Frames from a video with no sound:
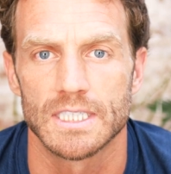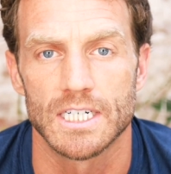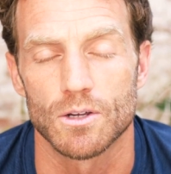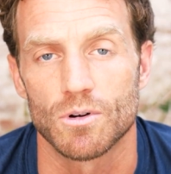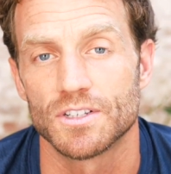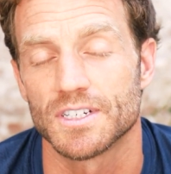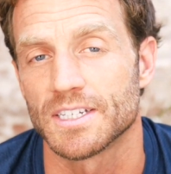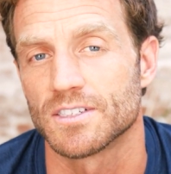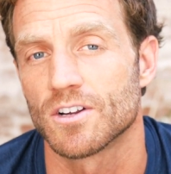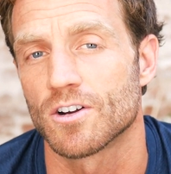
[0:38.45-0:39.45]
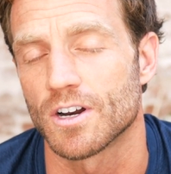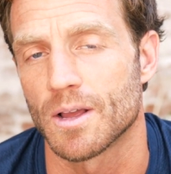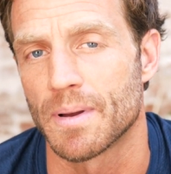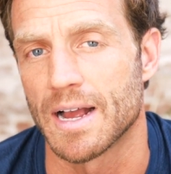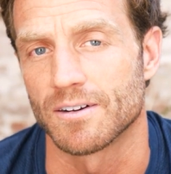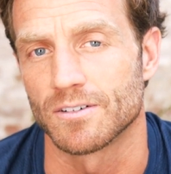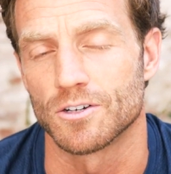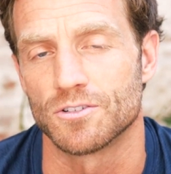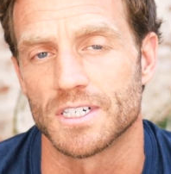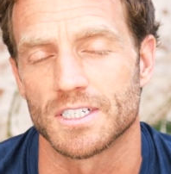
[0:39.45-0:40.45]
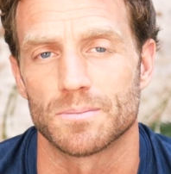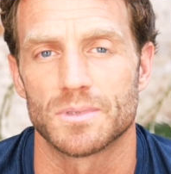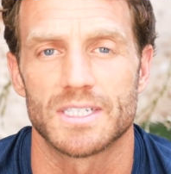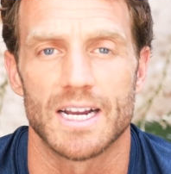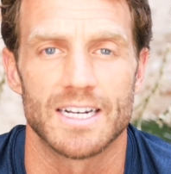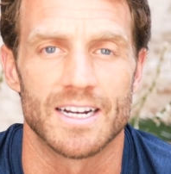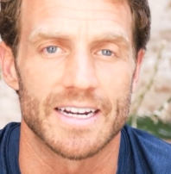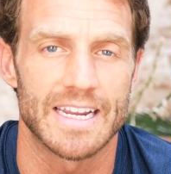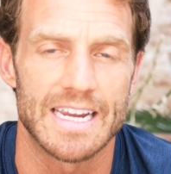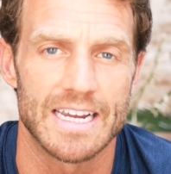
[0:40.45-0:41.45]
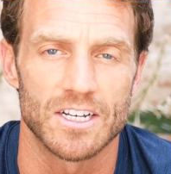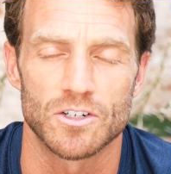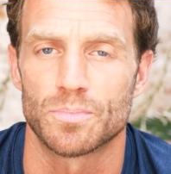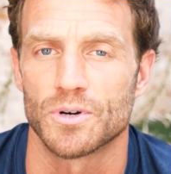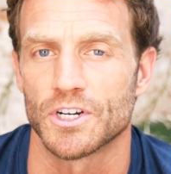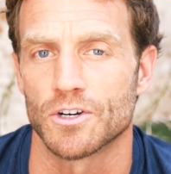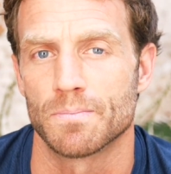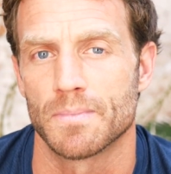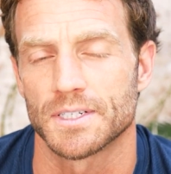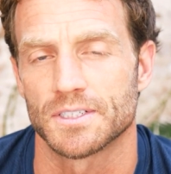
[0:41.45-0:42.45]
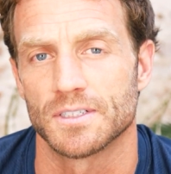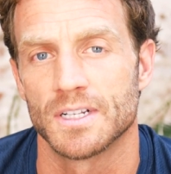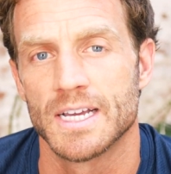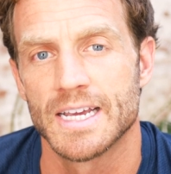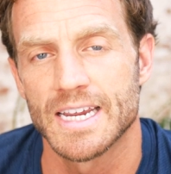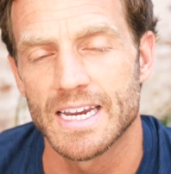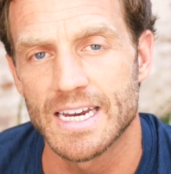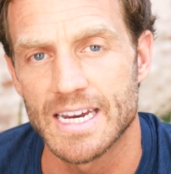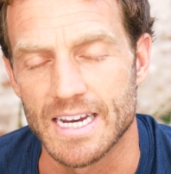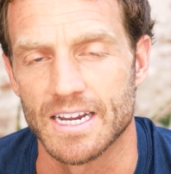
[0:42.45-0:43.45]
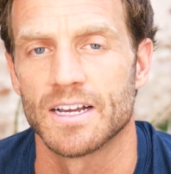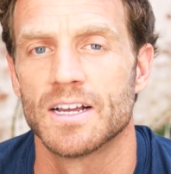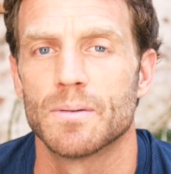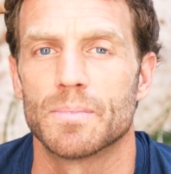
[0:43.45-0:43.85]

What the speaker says: In other words, it's not about losing some cellulite here or putting on muscle here,